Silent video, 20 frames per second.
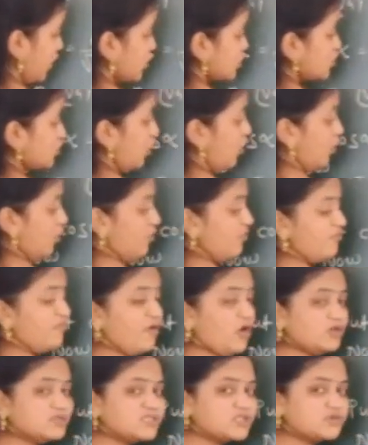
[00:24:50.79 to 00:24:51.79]
So
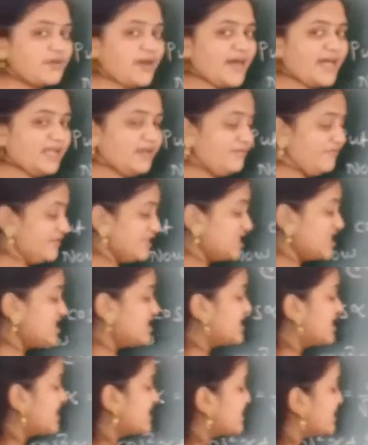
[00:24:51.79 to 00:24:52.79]
4 square, which
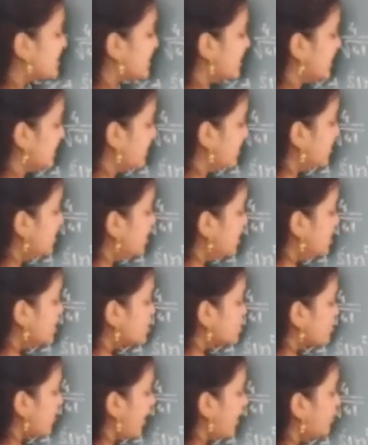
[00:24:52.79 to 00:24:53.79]
is 16,
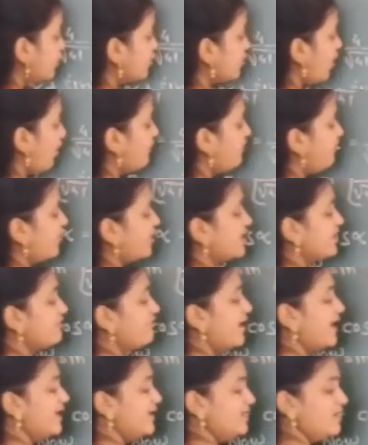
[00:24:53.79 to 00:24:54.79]
square root of
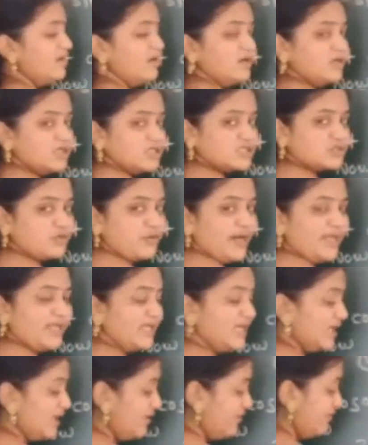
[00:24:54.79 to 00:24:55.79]
41
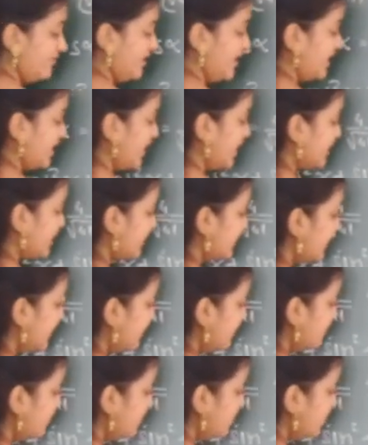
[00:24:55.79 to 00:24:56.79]
squaring
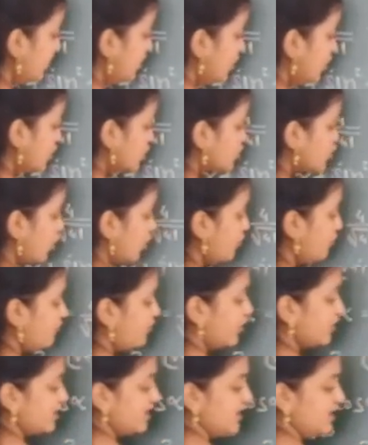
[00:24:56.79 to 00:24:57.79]
neglecting, so
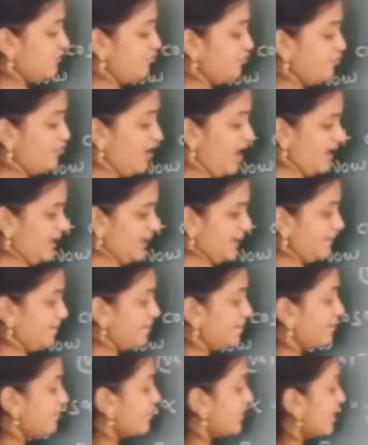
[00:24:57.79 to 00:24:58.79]
41
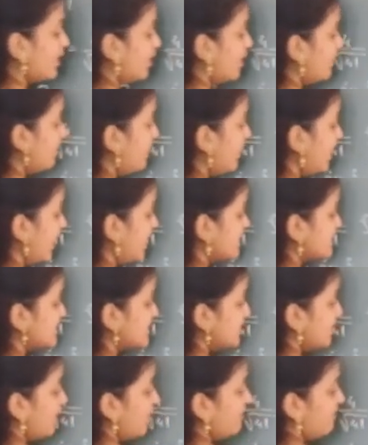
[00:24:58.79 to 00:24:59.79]

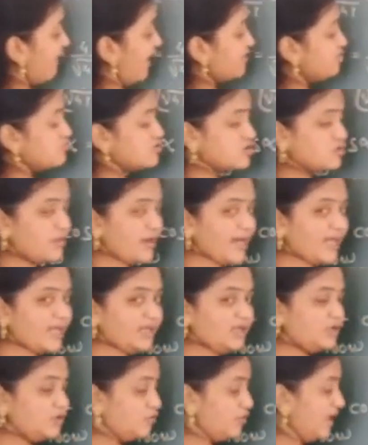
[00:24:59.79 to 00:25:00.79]
plus 5
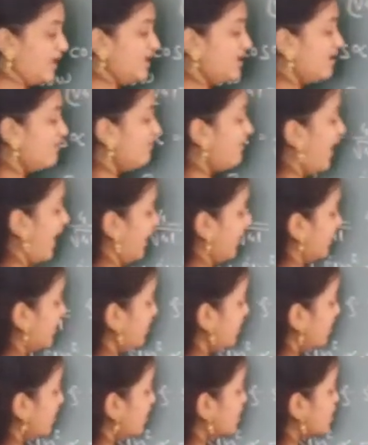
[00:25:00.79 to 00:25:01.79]
square
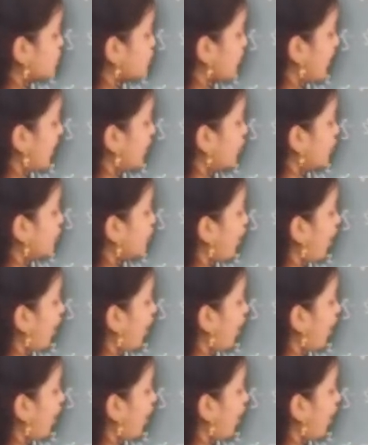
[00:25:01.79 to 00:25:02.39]
25 square root